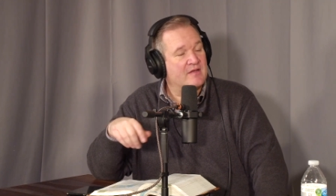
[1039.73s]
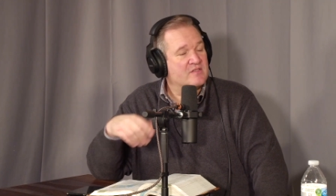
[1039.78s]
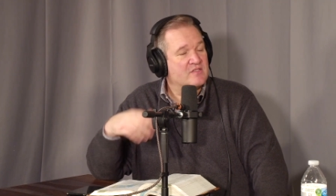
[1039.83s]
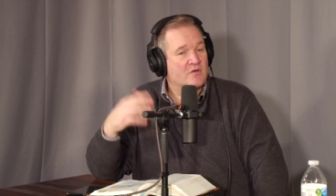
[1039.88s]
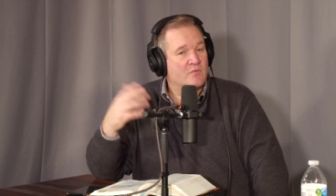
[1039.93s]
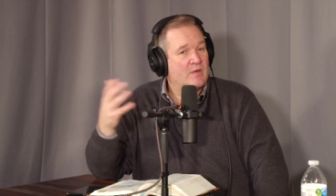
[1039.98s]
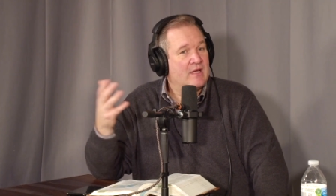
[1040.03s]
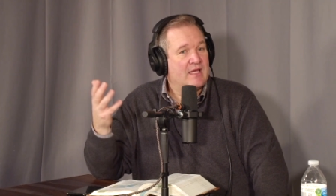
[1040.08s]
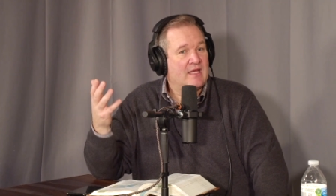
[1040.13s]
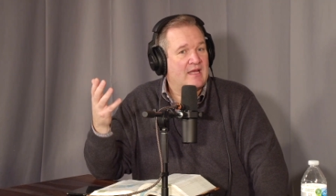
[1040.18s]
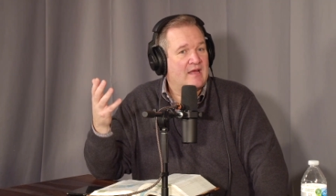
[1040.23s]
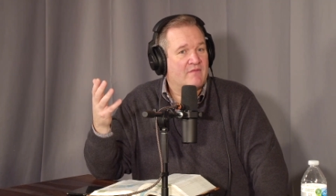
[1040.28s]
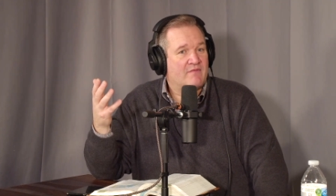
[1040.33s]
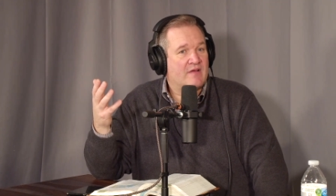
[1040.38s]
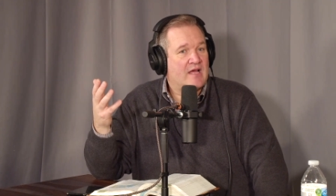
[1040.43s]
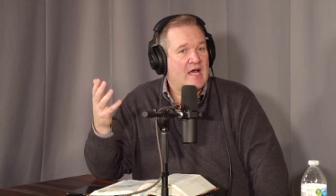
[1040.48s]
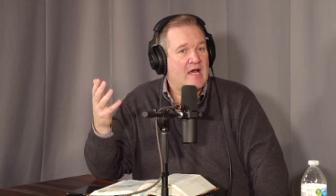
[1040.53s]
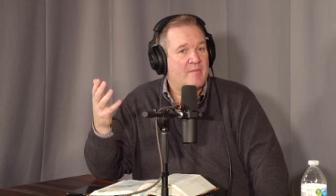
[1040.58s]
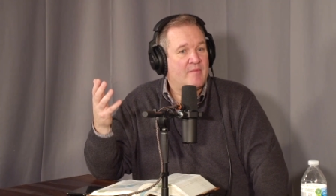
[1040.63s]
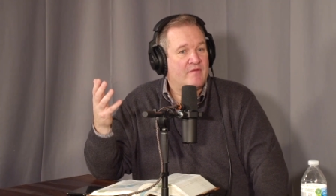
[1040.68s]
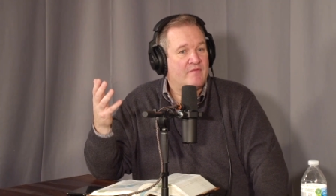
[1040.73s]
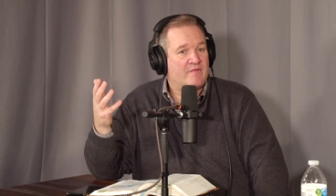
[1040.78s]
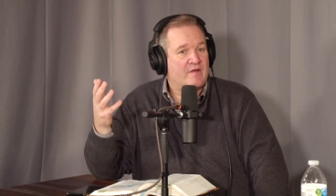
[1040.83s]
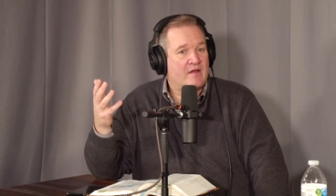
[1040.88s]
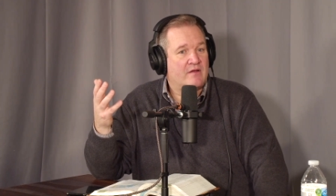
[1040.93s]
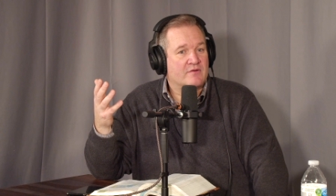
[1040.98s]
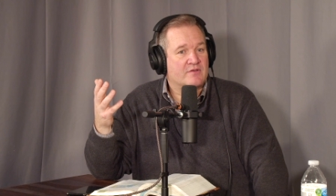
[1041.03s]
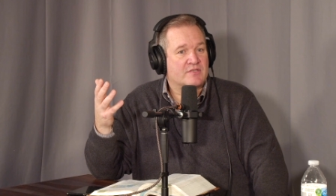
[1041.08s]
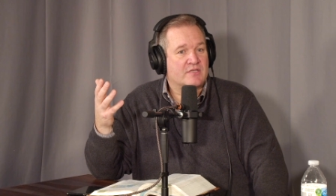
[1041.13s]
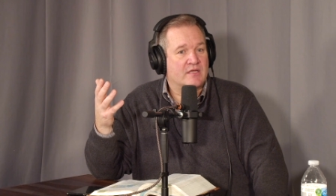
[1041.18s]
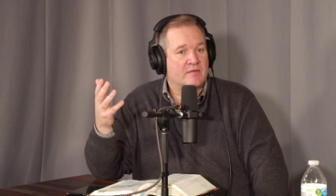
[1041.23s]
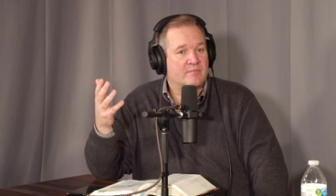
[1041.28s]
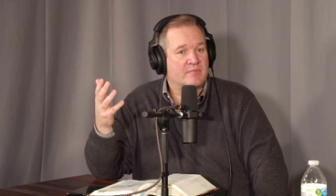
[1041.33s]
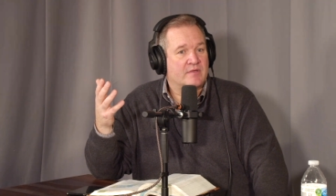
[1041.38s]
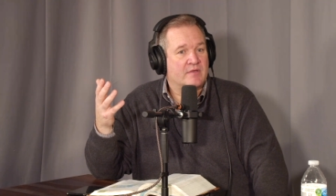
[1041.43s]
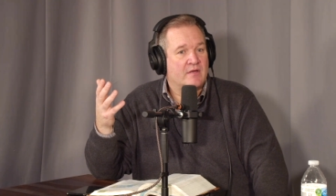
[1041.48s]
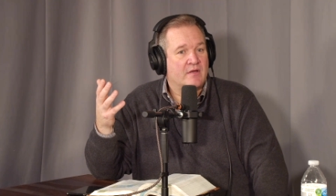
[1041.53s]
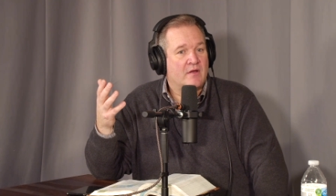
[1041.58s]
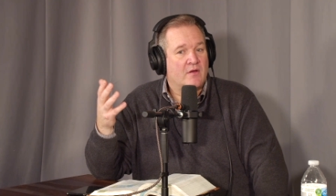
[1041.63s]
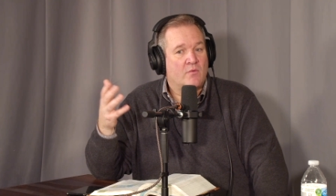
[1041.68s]
And so we can have common fellowship
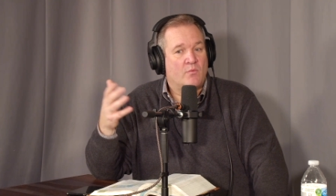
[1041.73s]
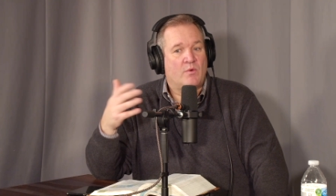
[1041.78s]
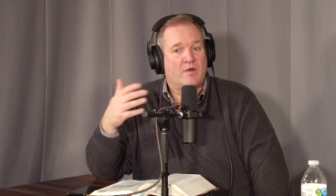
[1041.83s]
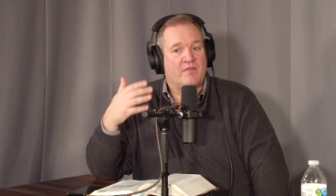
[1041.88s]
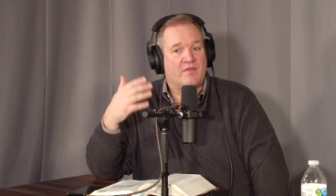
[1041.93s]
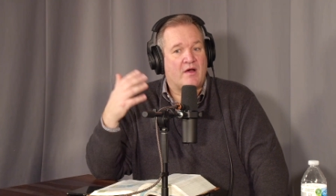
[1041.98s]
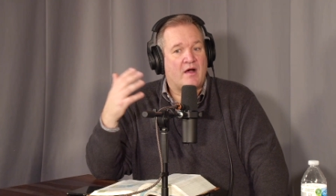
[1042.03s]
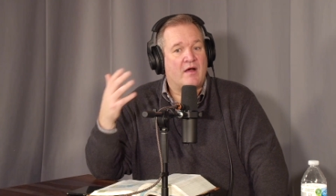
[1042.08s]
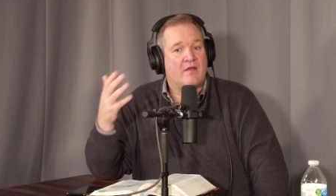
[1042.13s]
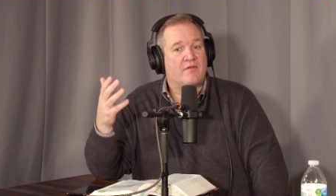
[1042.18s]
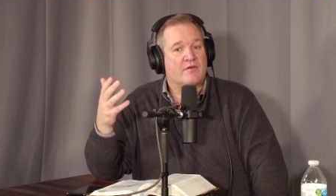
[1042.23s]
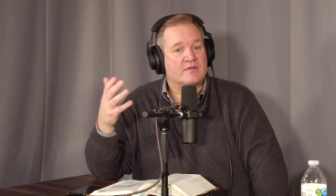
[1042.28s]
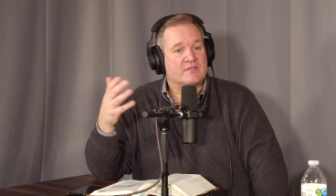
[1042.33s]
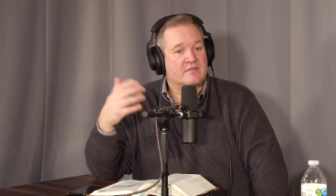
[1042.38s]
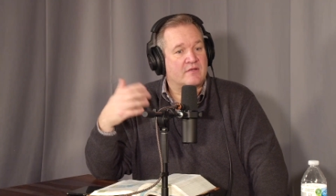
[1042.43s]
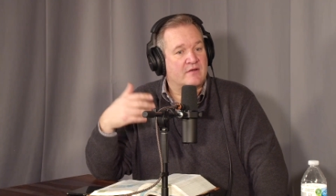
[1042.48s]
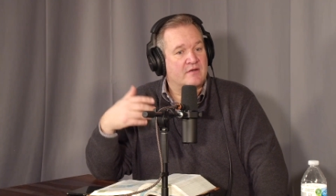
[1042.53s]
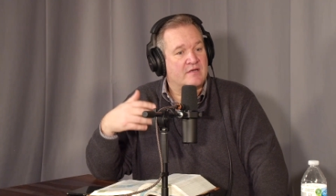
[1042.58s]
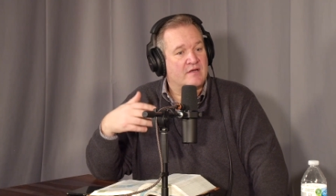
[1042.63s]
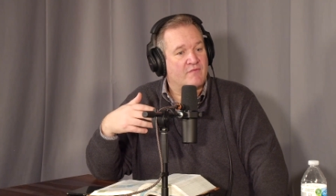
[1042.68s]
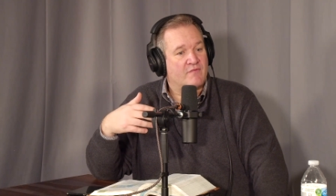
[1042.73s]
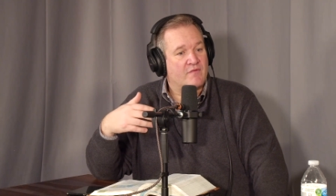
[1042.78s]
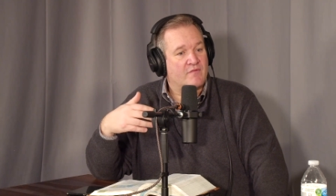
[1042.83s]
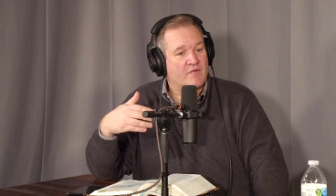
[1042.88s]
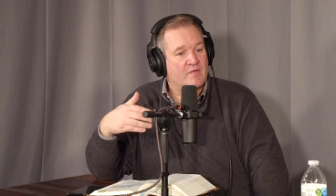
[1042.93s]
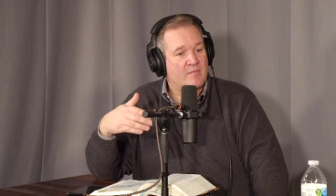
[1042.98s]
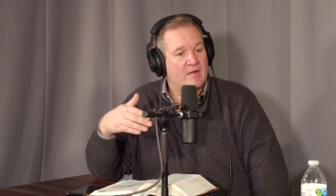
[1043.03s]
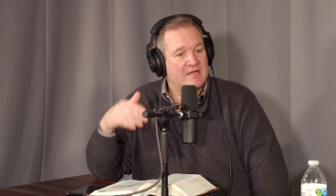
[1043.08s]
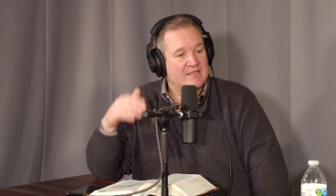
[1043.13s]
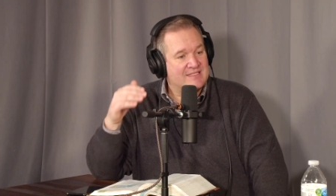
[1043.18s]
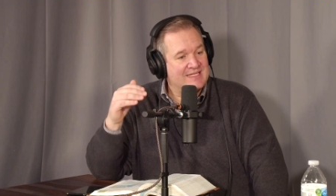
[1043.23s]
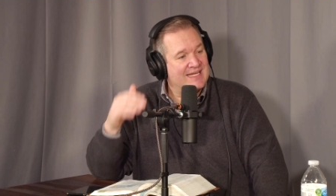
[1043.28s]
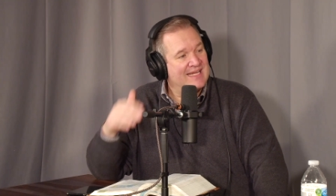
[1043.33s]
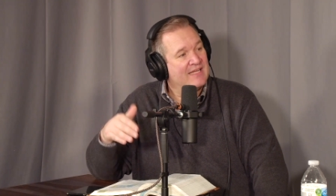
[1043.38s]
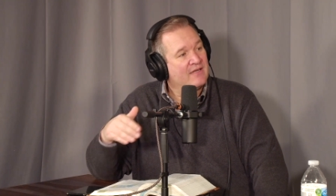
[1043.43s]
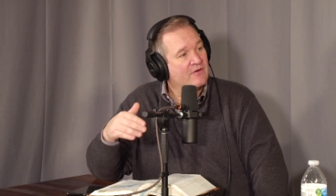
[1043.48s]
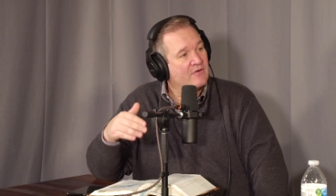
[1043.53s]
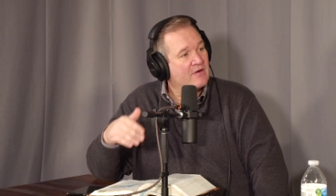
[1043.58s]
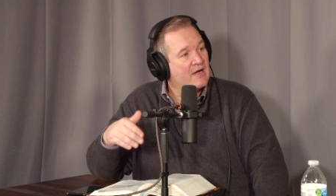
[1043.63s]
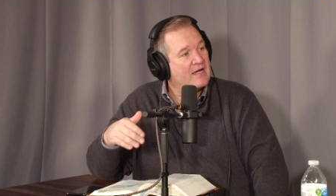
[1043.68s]
with others that are different from us
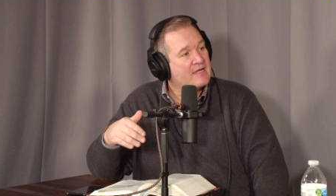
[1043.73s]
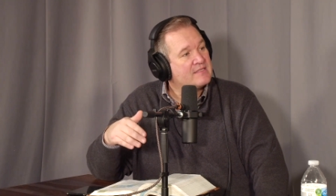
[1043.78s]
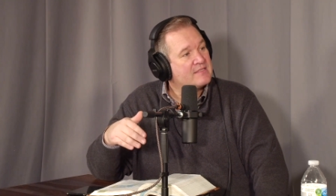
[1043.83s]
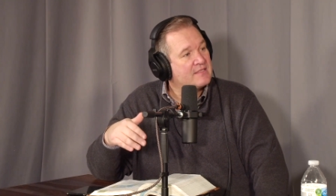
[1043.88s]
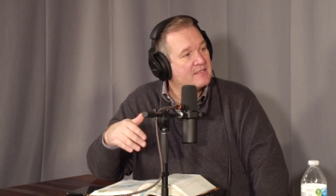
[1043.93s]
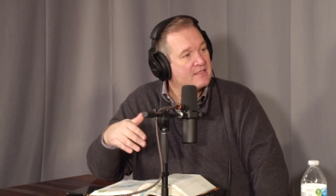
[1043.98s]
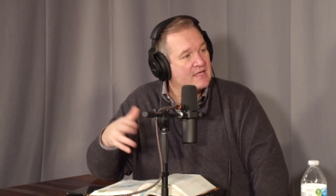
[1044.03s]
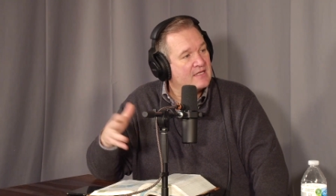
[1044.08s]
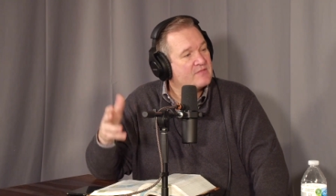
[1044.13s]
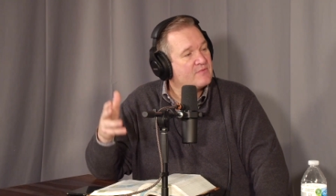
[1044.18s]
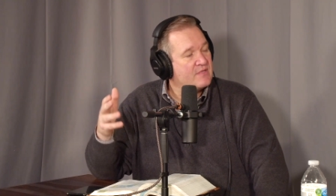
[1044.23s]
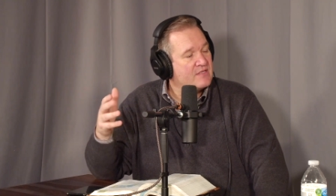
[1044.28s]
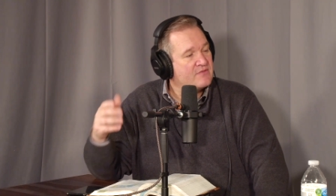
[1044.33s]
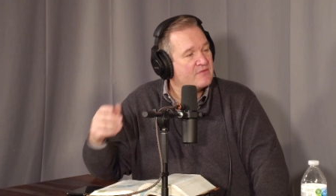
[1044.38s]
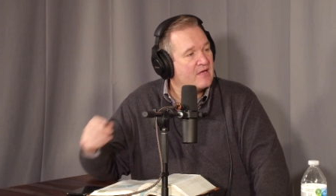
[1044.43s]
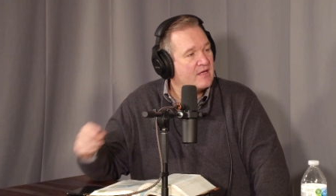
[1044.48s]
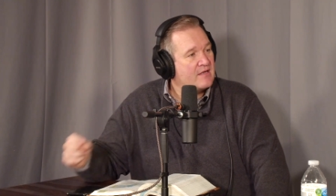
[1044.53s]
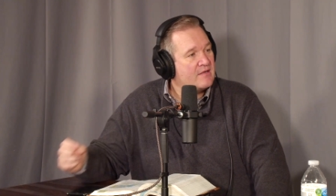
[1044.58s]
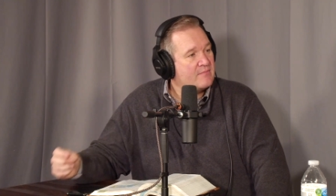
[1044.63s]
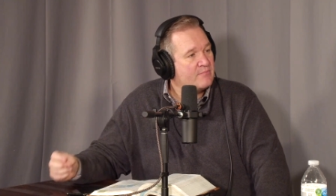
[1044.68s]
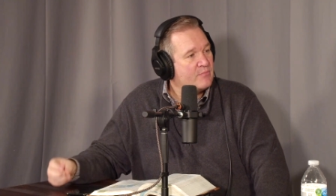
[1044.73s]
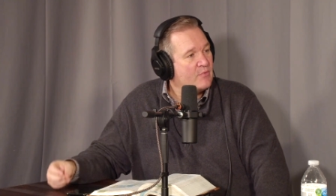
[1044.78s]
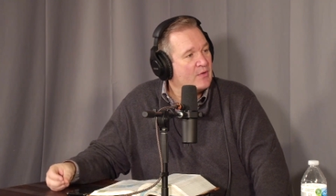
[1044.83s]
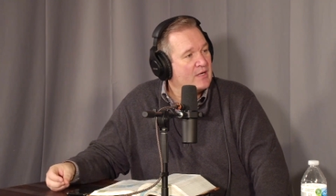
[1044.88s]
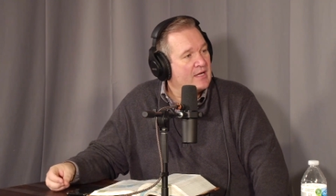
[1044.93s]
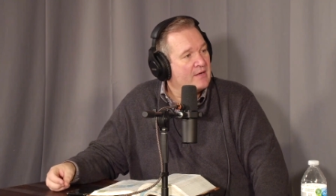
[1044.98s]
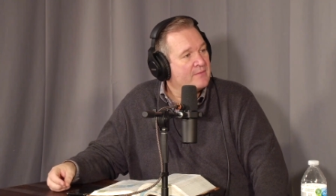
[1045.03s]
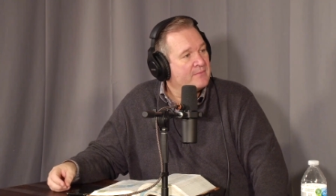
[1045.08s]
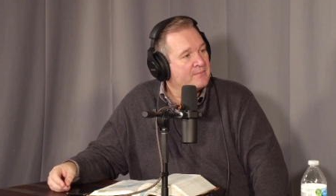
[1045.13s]
in Christ. And that's what he's trying to point out.